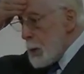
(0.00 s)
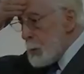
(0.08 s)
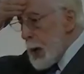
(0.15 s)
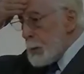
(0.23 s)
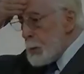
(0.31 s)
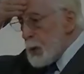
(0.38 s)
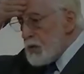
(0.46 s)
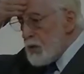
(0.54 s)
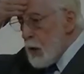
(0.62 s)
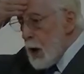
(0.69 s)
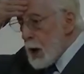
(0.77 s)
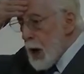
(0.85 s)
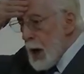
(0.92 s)
People
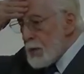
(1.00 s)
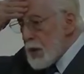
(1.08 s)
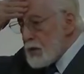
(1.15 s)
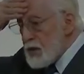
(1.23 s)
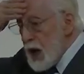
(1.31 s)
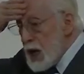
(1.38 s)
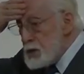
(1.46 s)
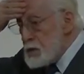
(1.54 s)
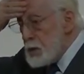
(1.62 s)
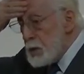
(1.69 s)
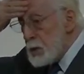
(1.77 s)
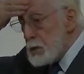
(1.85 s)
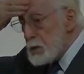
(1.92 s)
fall on their
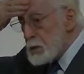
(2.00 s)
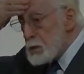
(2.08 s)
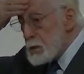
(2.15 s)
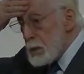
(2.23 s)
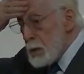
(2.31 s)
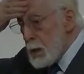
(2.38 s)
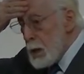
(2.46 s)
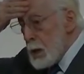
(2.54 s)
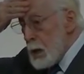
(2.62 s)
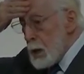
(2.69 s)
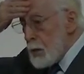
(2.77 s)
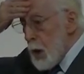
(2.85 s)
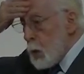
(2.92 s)
faces,
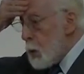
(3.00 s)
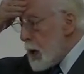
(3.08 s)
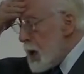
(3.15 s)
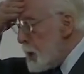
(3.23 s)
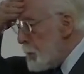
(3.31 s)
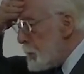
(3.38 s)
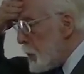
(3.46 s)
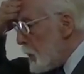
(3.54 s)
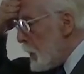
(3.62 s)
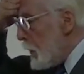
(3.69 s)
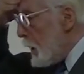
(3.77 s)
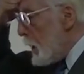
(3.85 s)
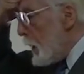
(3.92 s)
they weep,
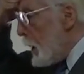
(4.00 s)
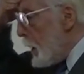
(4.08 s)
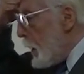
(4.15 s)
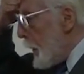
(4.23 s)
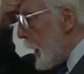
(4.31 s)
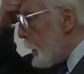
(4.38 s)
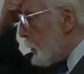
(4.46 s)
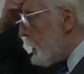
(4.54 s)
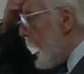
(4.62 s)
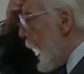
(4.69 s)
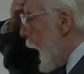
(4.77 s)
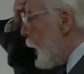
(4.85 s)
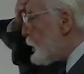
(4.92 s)
they
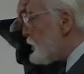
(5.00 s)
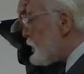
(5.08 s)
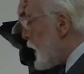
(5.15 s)
cry out